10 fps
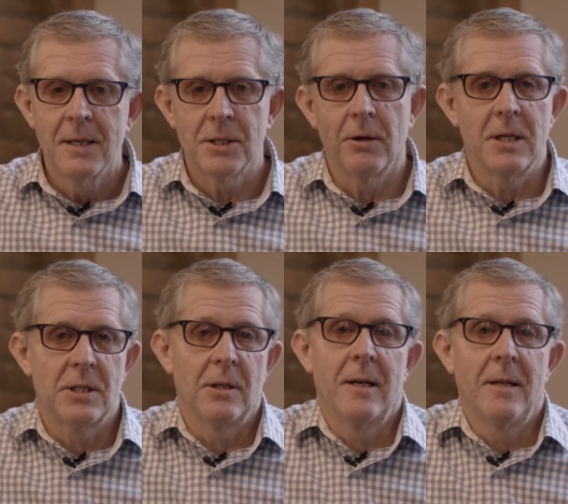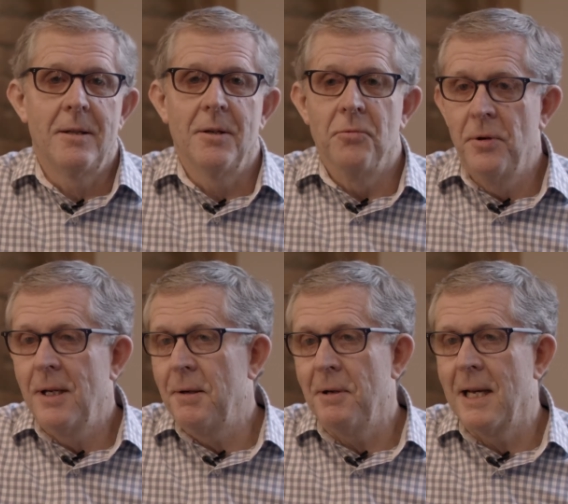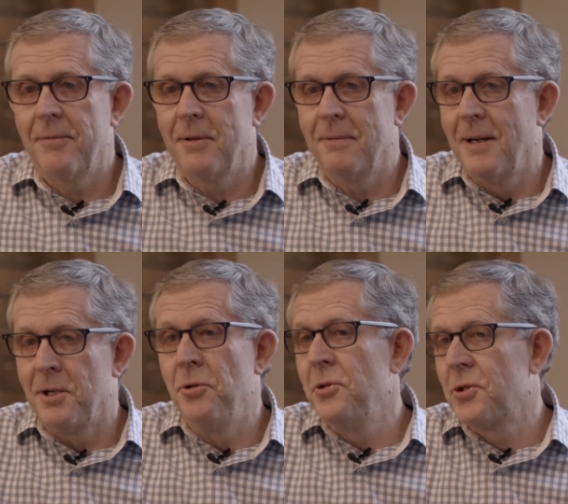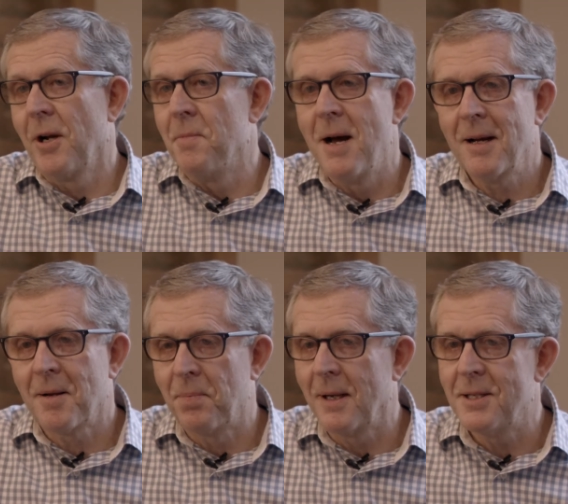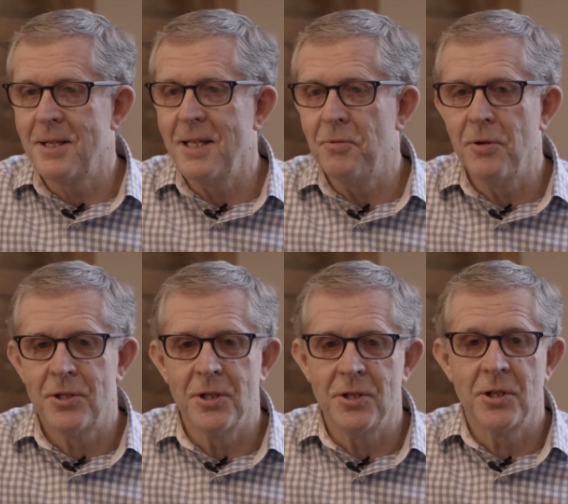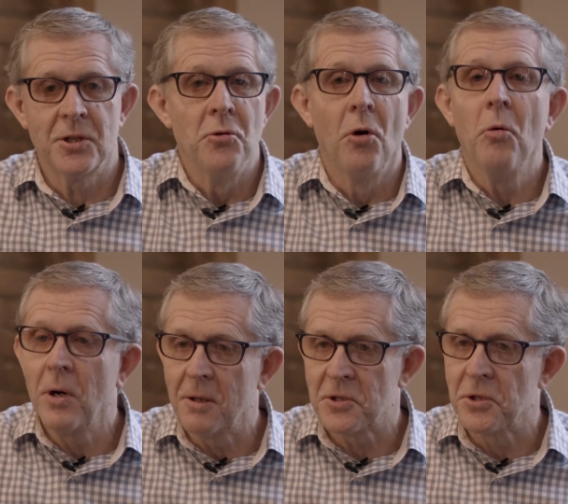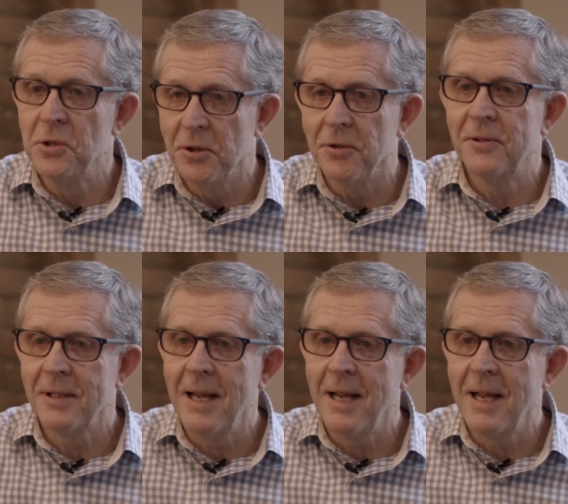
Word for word: So I decided that really we have a, a two-sided marketplace here, which is just not well served.